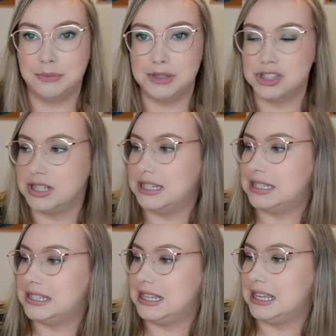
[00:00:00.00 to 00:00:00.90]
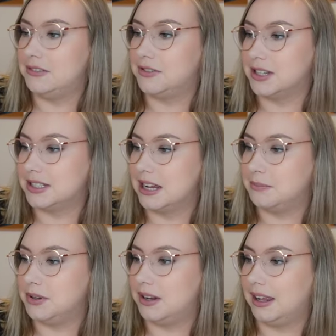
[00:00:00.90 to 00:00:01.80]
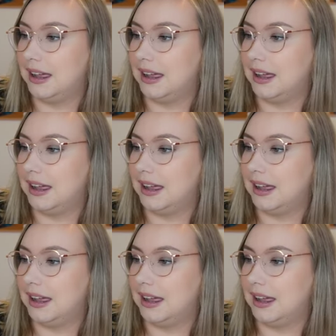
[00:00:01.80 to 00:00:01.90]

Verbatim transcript: which is the First Aid Beauty